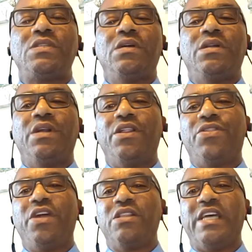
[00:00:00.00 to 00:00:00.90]
another
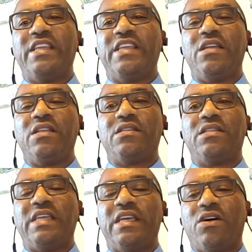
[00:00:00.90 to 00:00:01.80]
thing that
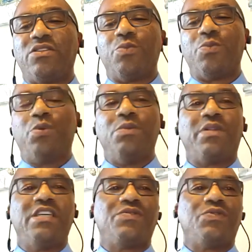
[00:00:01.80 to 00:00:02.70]
they also put in
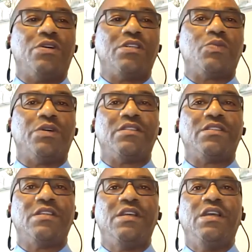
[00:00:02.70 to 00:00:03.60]
place for us
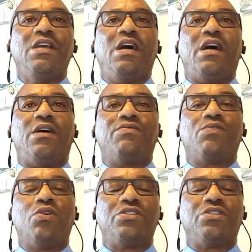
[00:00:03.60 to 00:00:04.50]
was, of
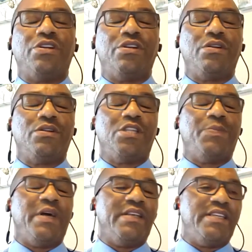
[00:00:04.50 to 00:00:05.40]
course, during the
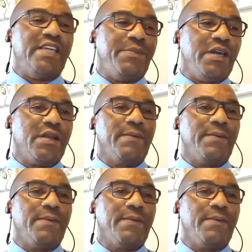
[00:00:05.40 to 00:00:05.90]
pandemic,